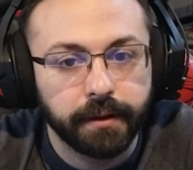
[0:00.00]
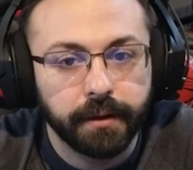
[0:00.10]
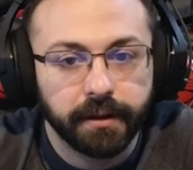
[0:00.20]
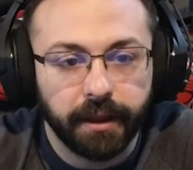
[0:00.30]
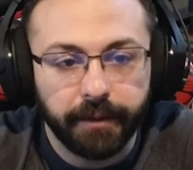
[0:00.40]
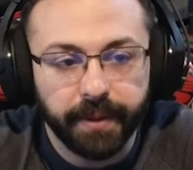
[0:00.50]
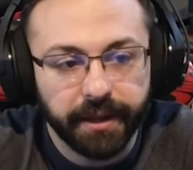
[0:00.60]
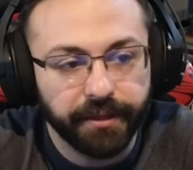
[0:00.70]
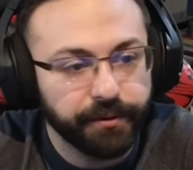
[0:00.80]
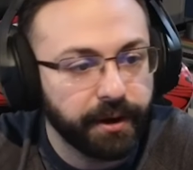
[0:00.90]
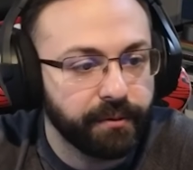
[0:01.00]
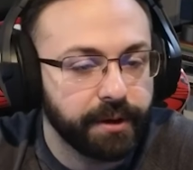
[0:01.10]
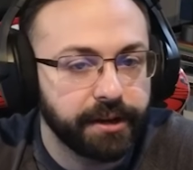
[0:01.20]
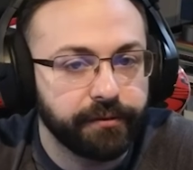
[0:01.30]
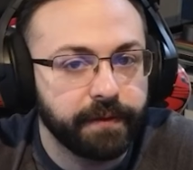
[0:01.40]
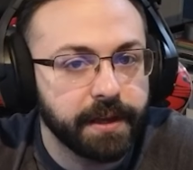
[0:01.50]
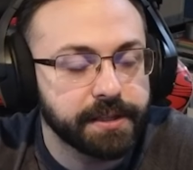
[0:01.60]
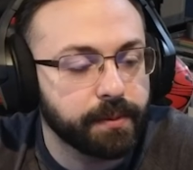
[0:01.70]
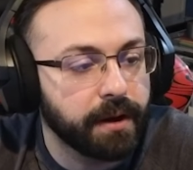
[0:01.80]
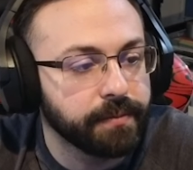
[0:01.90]
Like, picking the right way to
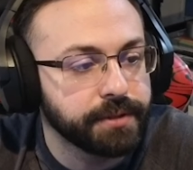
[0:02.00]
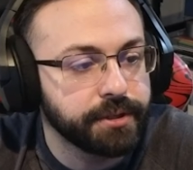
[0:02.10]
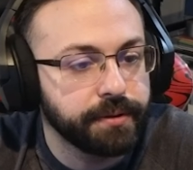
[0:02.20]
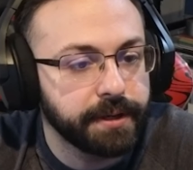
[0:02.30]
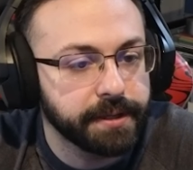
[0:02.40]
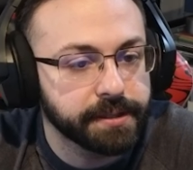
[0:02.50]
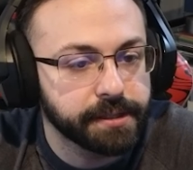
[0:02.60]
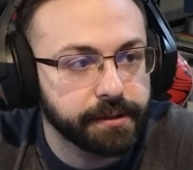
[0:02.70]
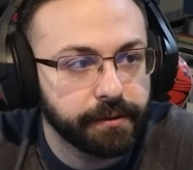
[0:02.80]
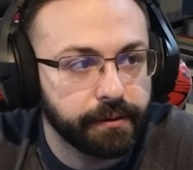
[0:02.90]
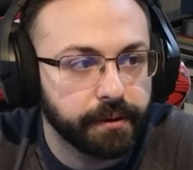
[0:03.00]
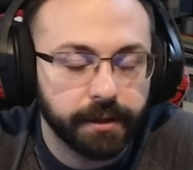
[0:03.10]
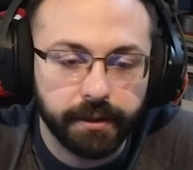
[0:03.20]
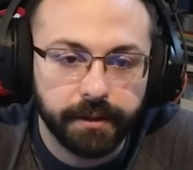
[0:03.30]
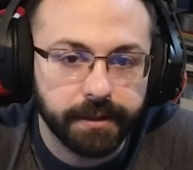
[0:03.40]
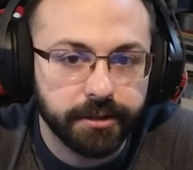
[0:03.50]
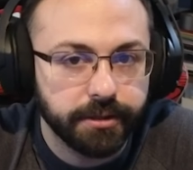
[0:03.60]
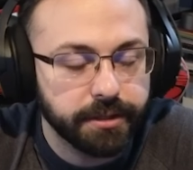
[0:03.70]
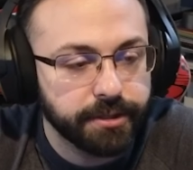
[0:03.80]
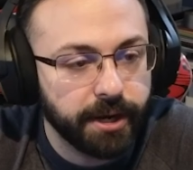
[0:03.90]
face while I'm shooting, so
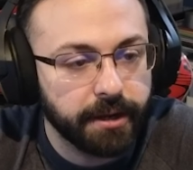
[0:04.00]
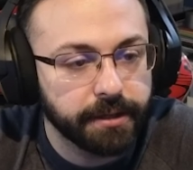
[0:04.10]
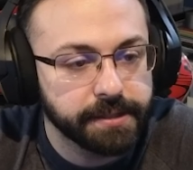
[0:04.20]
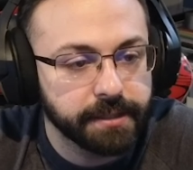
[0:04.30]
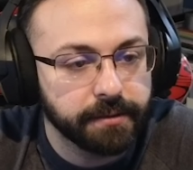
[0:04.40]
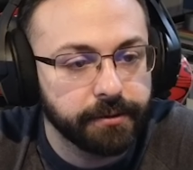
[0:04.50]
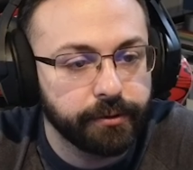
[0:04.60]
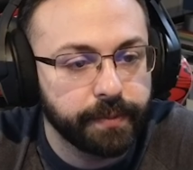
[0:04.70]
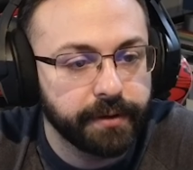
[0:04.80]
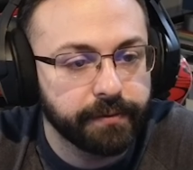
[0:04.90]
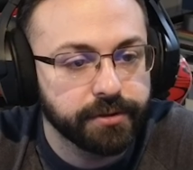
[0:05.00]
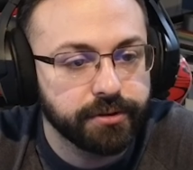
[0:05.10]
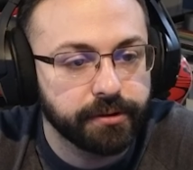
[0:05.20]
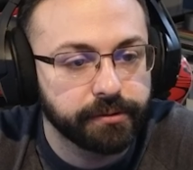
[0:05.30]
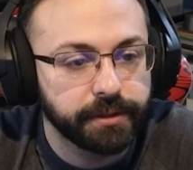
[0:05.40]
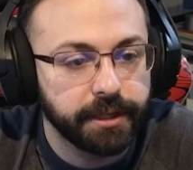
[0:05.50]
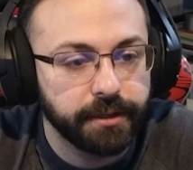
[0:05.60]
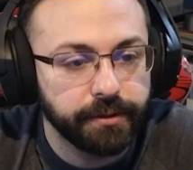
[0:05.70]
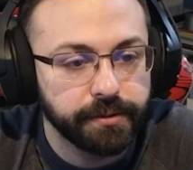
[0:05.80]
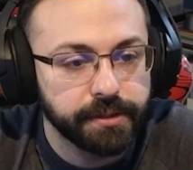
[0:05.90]
the shotgun is a little bit of a struggle to
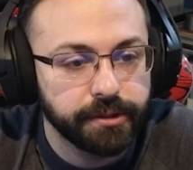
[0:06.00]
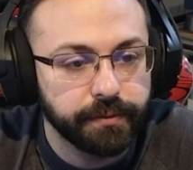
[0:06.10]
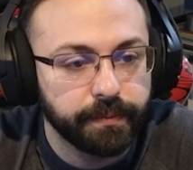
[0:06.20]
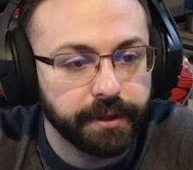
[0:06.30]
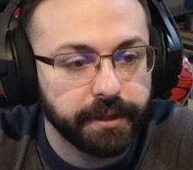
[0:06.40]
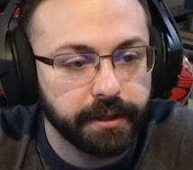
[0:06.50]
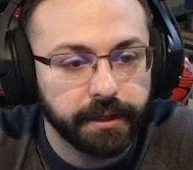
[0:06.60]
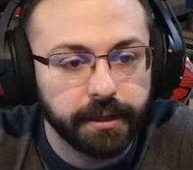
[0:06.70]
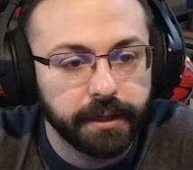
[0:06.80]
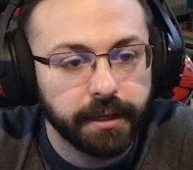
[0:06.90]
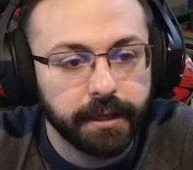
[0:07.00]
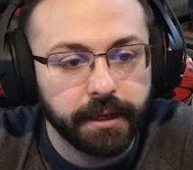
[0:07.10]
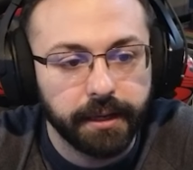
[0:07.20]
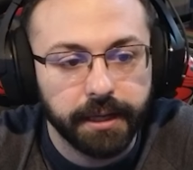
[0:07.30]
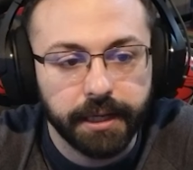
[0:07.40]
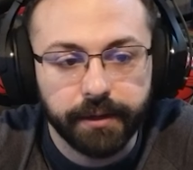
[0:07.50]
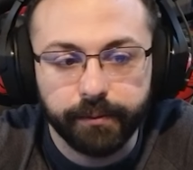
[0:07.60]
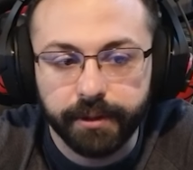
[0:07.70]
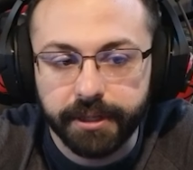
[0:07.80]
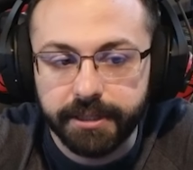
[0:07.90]
get used to, but it
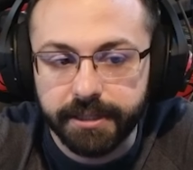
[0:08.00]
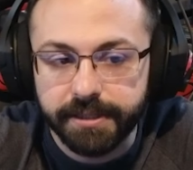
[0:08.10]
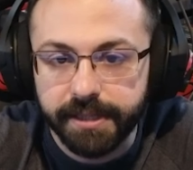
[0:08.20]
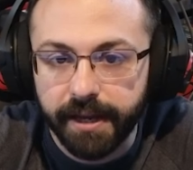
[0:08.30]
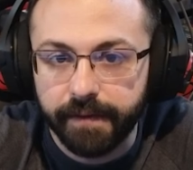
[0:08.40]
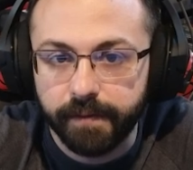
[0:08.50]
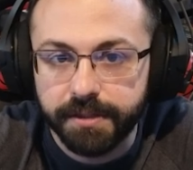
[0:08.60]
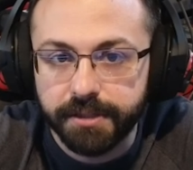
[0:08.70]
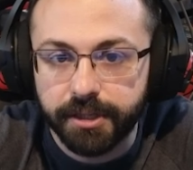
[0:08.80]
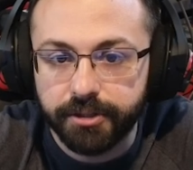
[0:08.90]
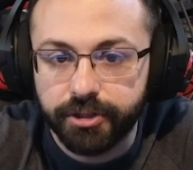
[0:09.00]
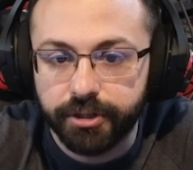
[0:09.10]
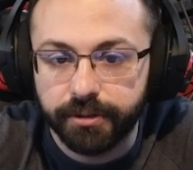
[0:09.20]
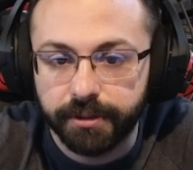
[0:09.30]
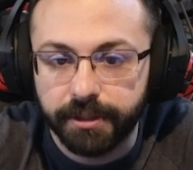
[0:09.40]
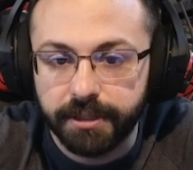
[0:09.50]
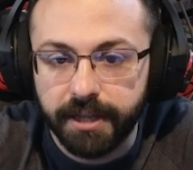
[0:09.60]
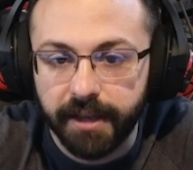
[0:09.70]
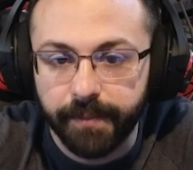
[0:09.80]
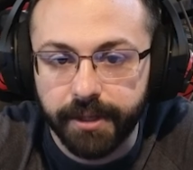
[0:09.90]
really does have such good
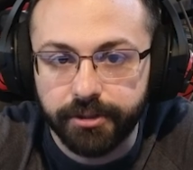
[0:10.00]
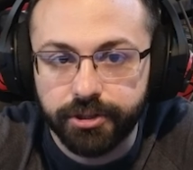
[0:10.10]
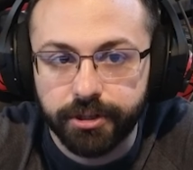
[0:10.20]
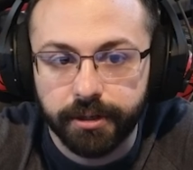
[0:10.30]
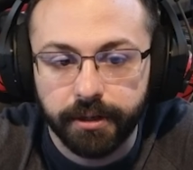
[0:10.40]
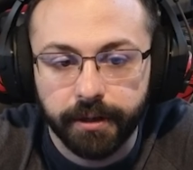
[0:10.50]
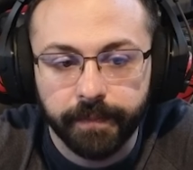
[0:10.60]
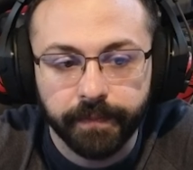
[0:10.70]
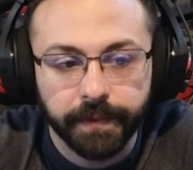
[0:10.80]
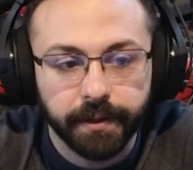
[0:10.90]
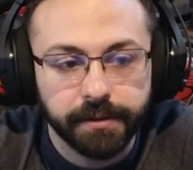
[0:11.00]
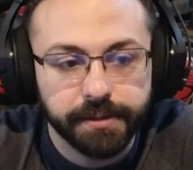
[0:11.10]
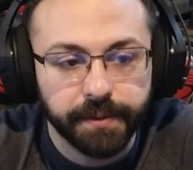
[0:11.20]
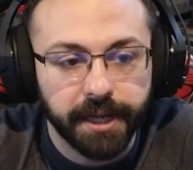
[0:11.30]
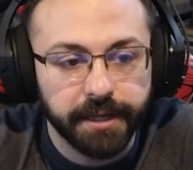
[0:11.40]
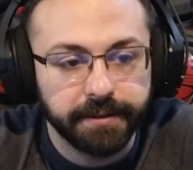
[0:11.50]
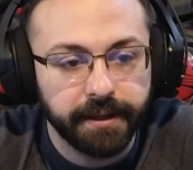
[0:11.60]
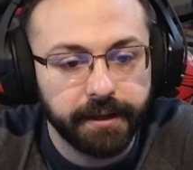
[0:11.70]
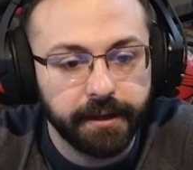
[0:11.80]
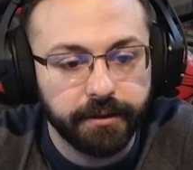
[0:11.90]
damage. So we got a dead end